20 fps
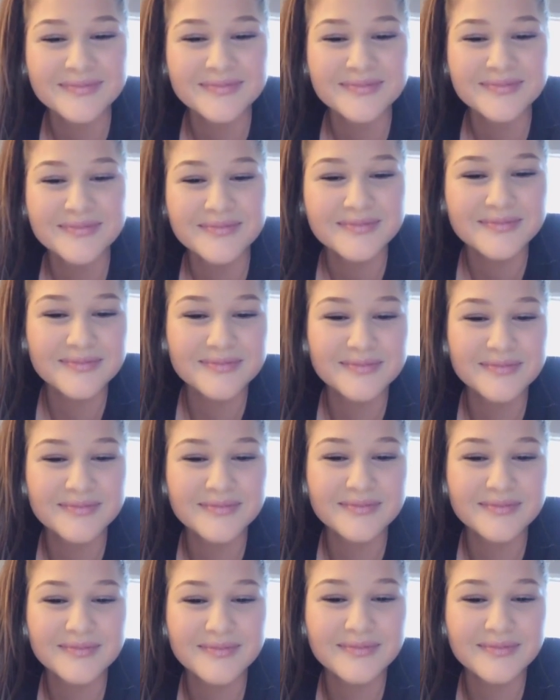
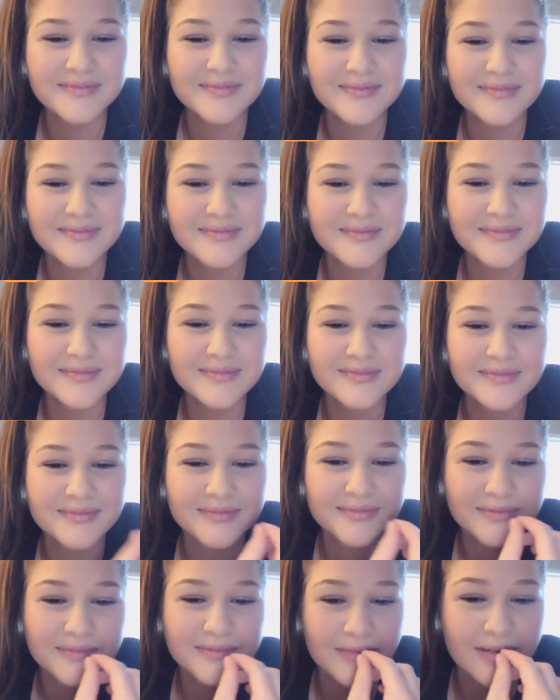
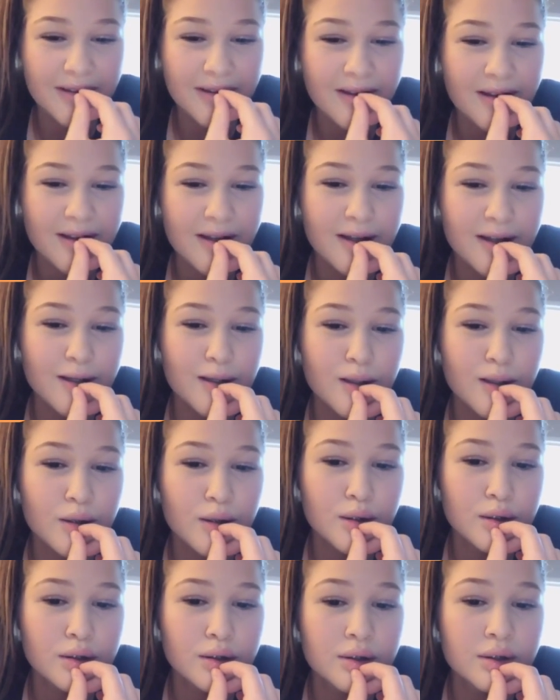
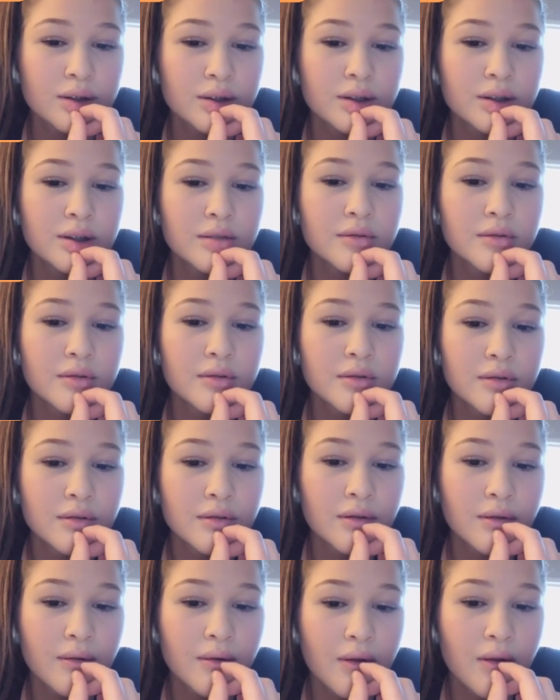
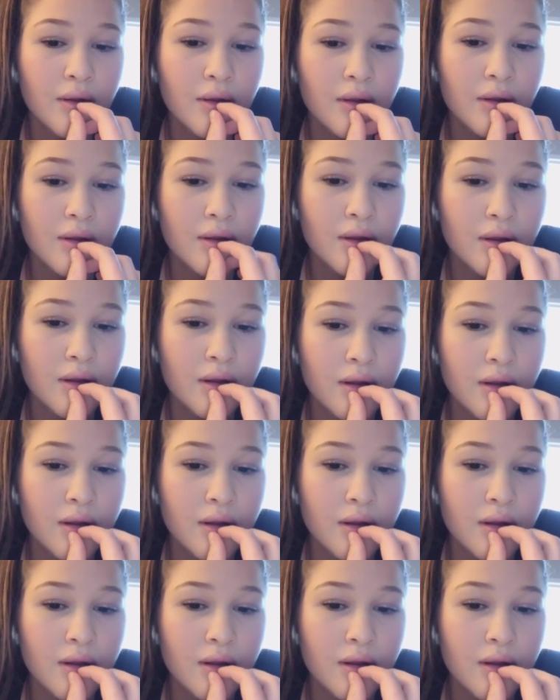[no speech]